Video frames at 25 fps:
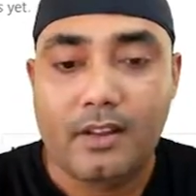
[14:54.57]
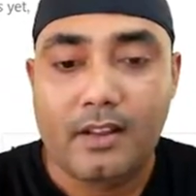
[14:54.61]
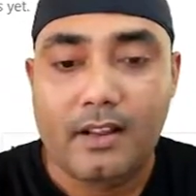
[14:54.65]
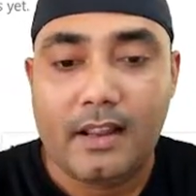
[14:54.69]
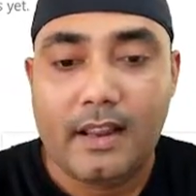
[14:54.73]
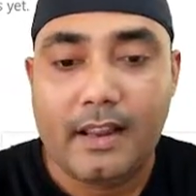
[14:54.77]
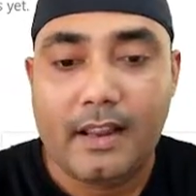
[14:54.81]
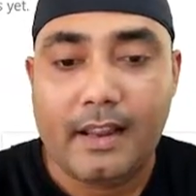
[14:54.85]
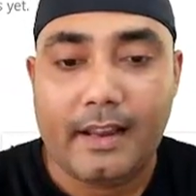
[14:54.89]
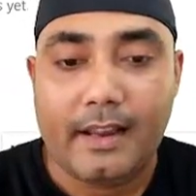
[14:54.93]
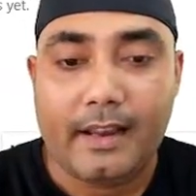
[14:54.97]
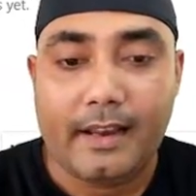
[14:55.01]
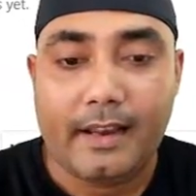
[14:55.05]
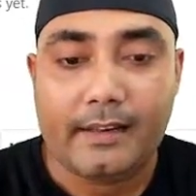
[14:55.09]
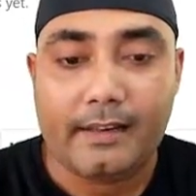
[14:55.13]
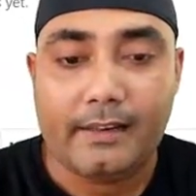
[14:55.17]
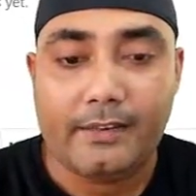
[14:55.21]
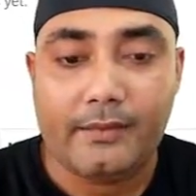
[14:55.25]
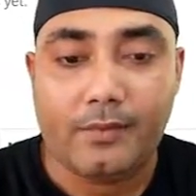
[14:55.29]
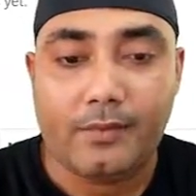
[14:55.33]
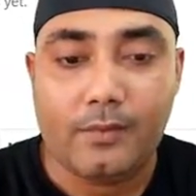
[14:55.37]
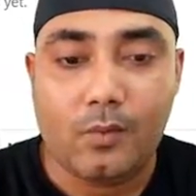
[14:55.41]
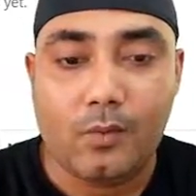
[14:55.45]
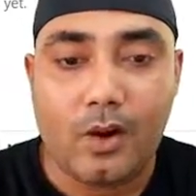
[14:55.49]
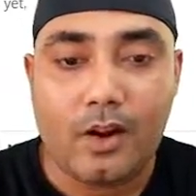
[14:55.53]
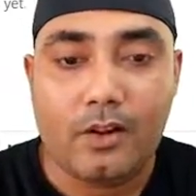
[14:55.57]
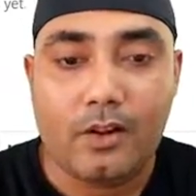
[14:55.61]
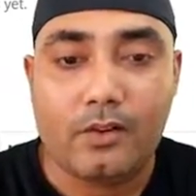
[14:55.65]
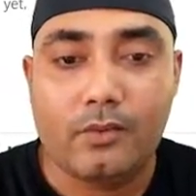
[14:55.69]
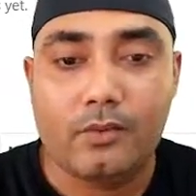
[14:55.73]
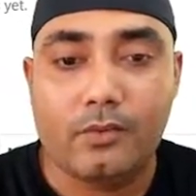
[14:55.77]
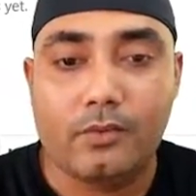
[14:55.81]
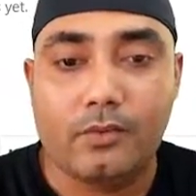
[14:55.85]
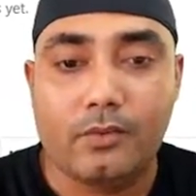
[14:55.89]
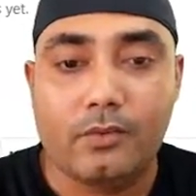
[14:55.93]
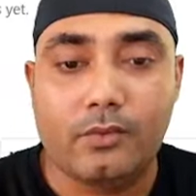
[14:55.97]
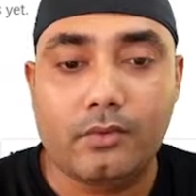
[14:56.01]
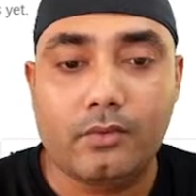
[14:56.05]
And if you want
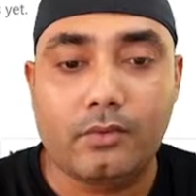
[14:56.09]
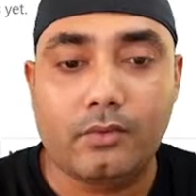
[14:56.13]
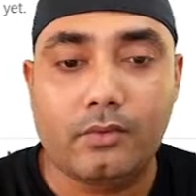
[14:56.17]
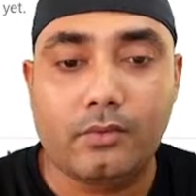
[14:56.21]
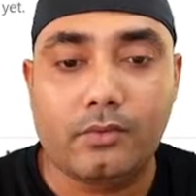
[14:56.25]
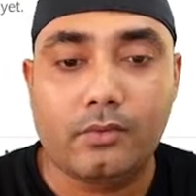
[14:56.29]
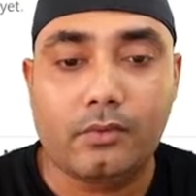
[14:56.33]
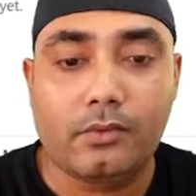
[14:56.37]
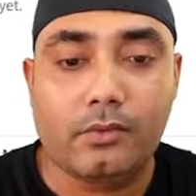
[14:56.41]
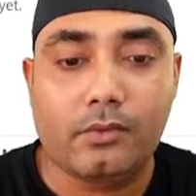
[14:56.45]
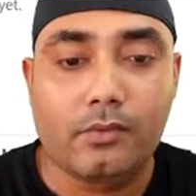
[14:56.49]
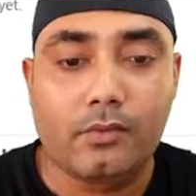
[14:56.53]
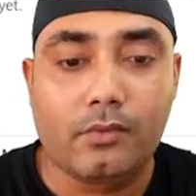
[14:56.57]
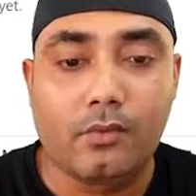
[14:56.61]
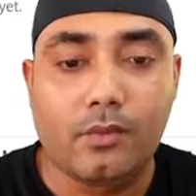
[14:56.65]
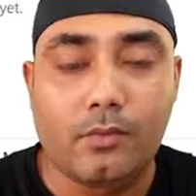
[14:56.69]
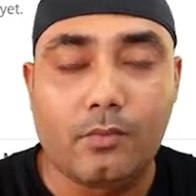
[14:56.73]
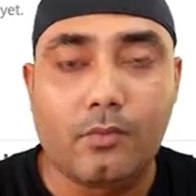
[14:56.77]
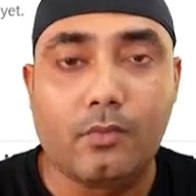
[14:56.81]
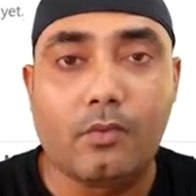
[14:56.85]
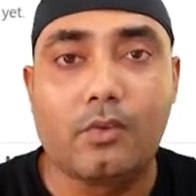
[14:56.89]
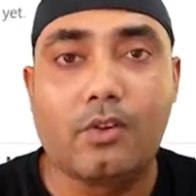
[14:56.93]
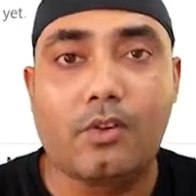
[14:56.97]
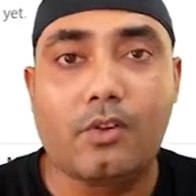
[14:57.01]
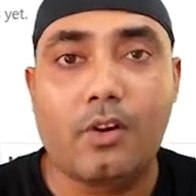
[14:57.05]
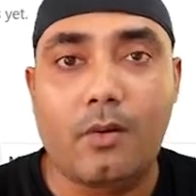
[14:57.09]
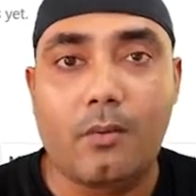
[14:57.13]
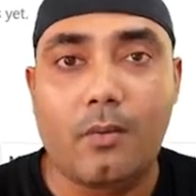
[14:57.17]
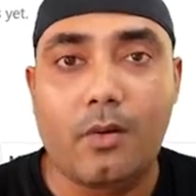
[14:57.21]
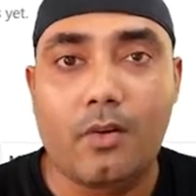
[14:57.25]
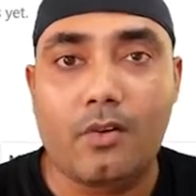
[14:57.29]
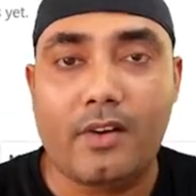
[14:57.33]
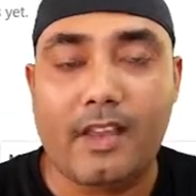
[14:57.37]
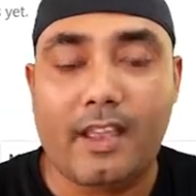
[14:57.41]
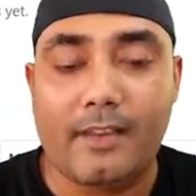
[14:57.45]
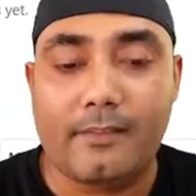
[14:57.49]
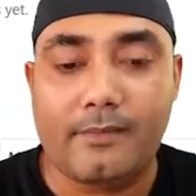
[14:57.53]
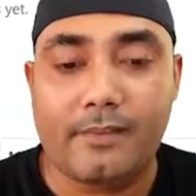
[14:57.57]
to know more about
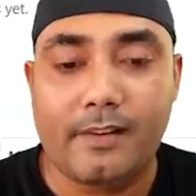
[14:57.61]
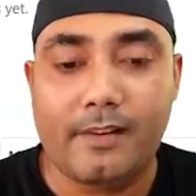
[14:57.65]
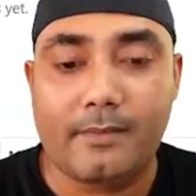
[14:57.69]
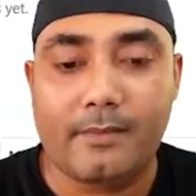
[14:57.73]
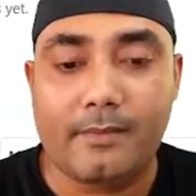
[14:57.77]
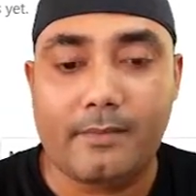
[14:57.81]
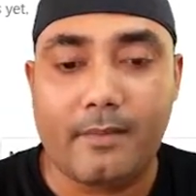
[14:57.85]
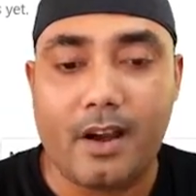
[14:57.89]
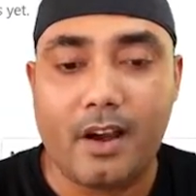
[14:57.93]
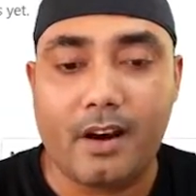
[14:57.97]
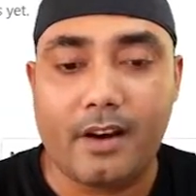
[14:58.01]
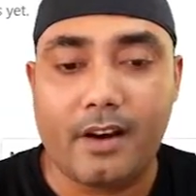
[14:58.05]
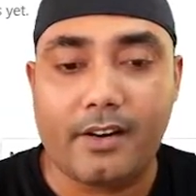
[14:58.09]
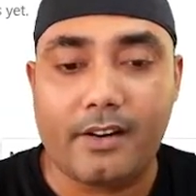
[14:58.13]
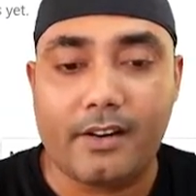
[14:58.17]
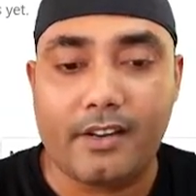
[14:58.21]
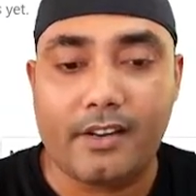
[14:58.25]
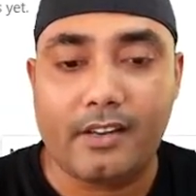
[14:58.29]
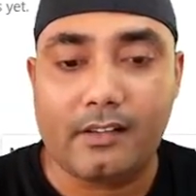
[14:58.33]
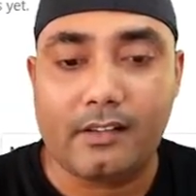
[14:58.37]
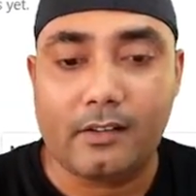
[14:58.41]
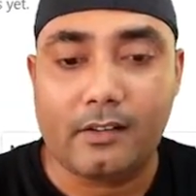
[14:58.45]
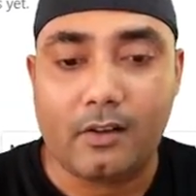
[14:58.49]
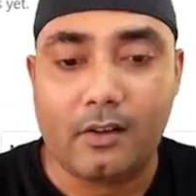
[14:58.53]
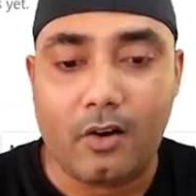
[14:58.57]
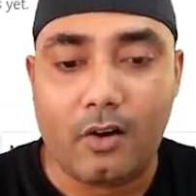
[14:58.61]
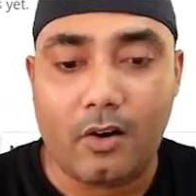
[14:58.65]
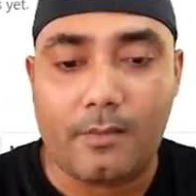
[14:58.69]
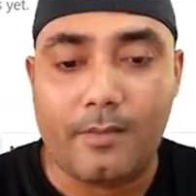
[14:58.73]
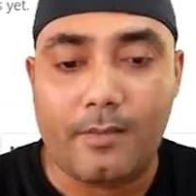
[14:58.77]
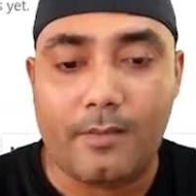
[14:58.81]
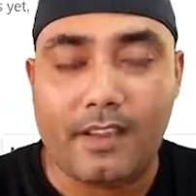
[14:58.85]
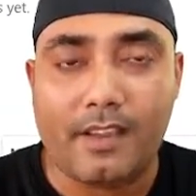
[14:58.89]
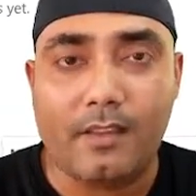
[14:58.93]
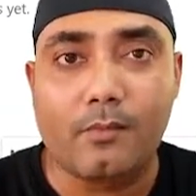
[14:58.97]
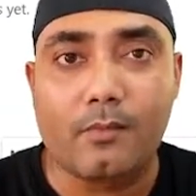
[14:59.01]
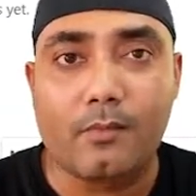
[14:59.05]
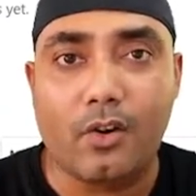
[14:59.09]
affiliate marketing or
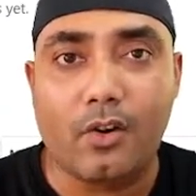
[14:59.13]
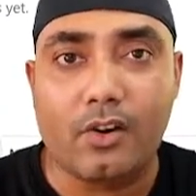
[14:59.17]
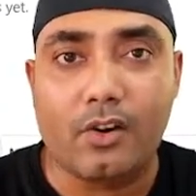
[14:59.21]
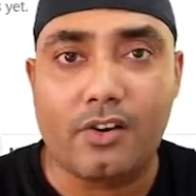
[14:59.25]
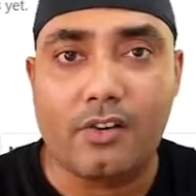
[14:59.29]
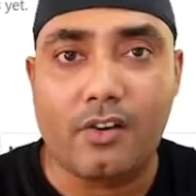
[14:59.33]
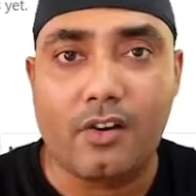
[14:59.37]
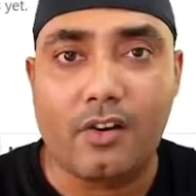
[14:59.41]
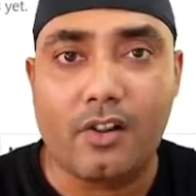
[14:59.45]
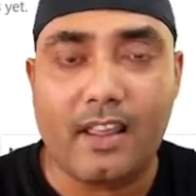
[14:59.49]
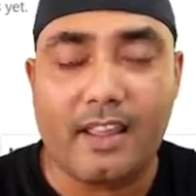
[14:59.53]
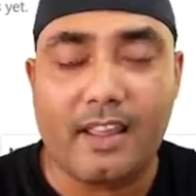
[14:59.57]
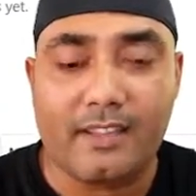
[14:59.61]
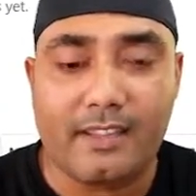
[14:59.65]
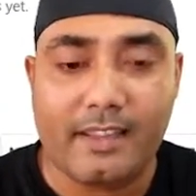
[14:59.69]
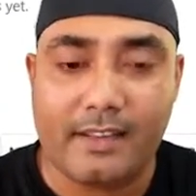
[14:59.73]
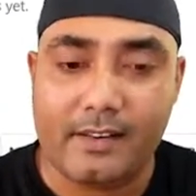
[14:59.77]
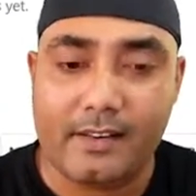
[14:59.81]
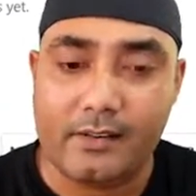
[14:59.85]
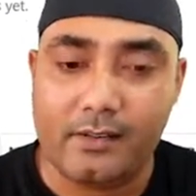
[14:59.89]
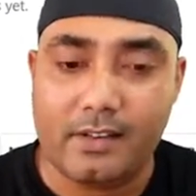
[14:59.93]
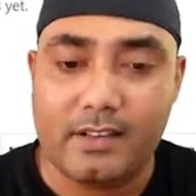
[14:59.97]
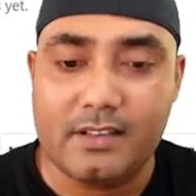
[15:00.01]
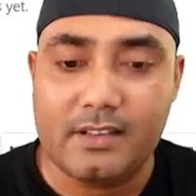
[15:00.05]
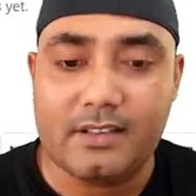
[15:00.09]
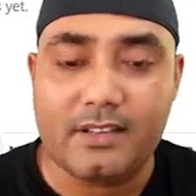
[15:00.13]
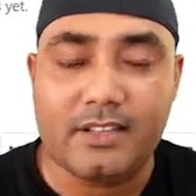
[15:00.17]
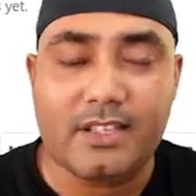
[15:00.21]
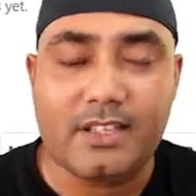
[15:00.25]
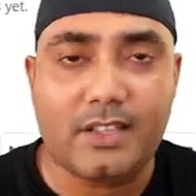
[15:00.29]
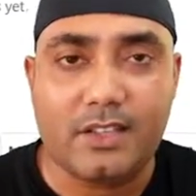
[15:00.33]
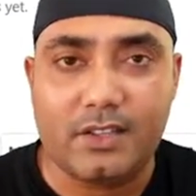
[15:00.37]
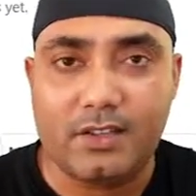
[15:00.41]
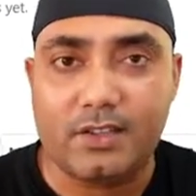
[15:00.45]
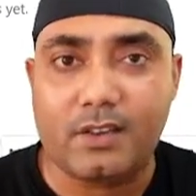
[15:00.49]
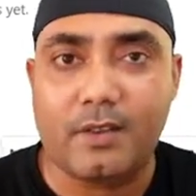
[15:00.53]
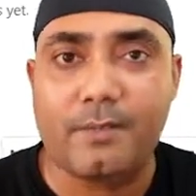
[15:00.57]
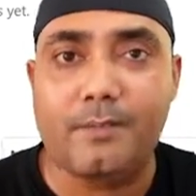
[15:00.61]
making money online, then you can see
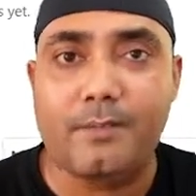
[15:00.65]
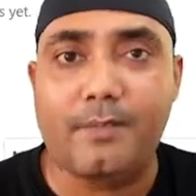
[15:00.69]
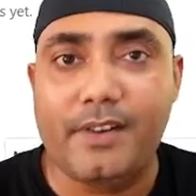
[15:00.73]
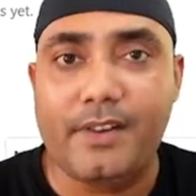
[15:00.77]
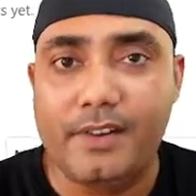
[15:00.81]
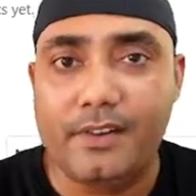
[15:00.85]
some video